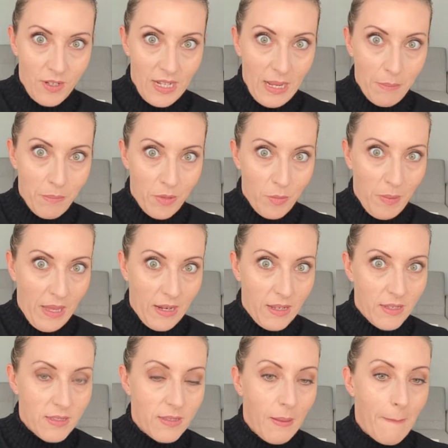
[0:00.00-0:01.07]
Lambeth
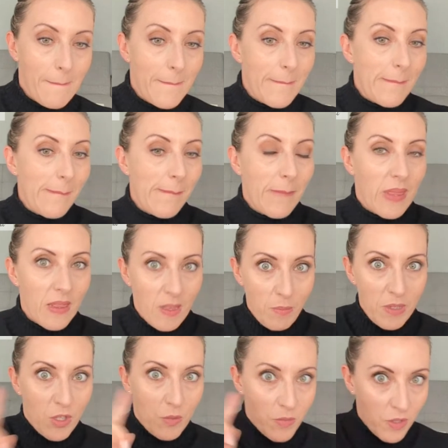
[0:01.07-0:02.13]
Palace. The
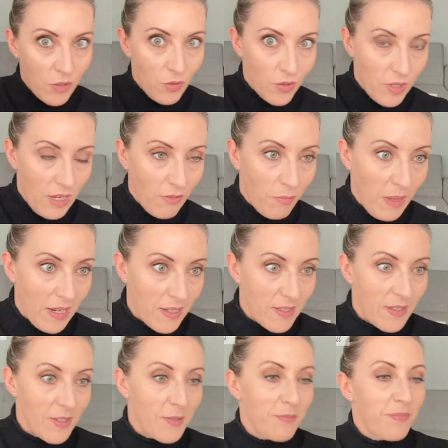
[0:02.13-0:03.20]
bishops can also have
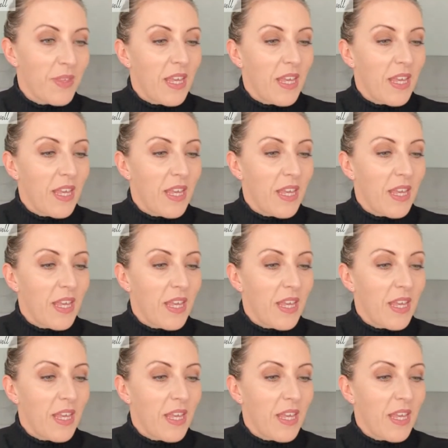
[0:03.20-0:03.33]
palaces.